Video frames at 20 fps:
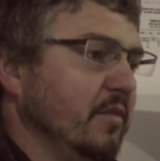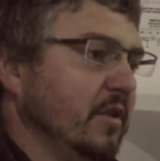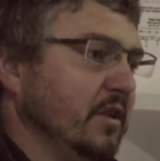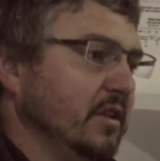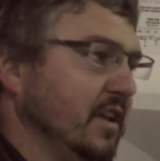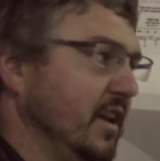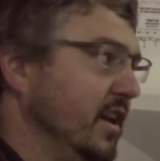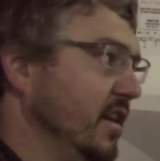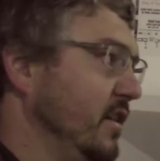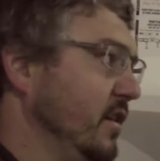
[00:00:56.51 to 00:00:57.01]

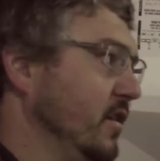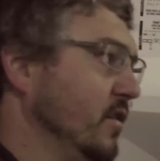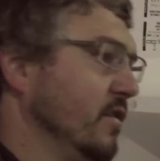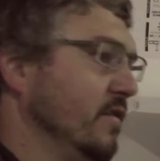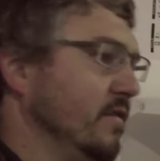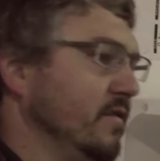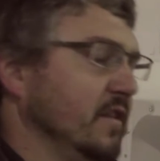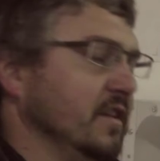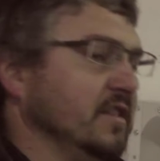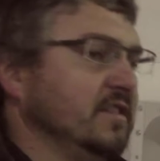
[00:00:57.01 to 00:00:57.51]
built anything
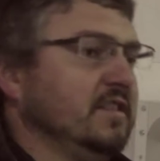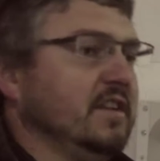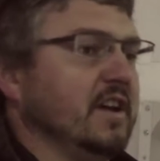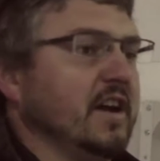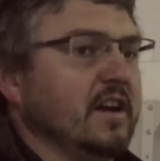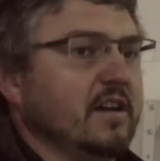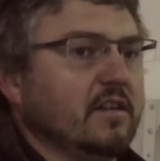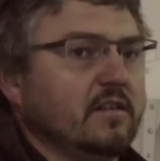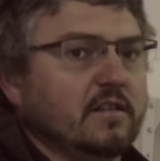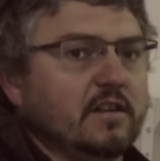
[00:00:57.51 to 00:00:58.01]
of this
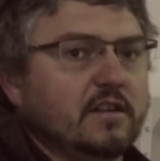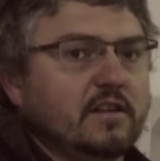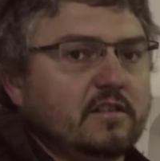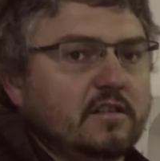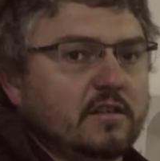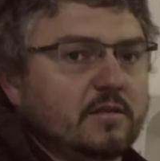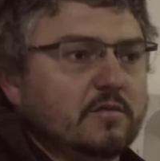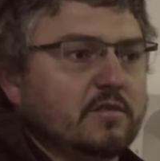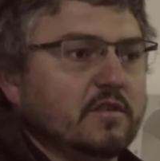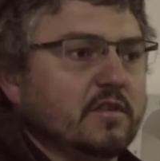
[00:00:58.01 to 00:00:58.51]
scale
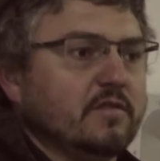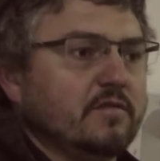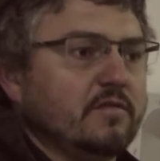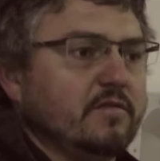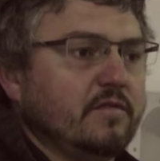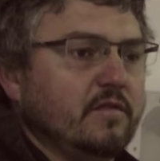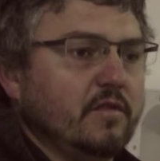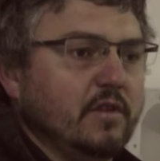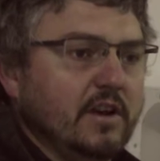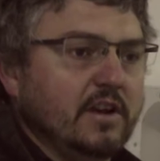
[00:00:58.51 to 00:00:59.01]
in terms
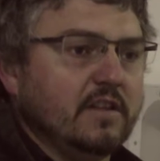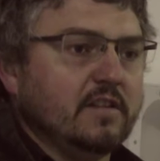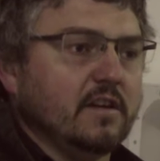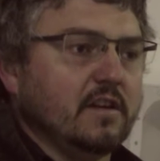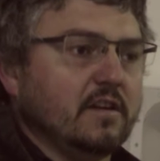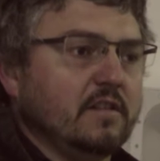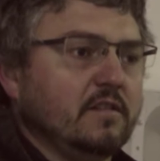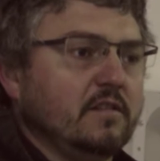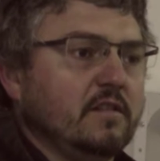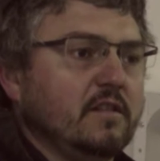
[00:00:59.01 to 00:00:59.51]
of
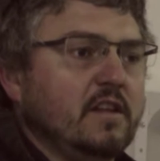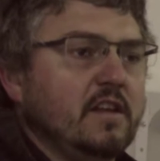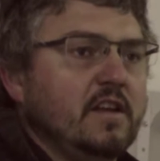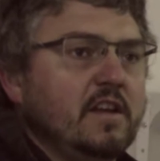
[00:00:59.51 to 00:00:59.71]
retail.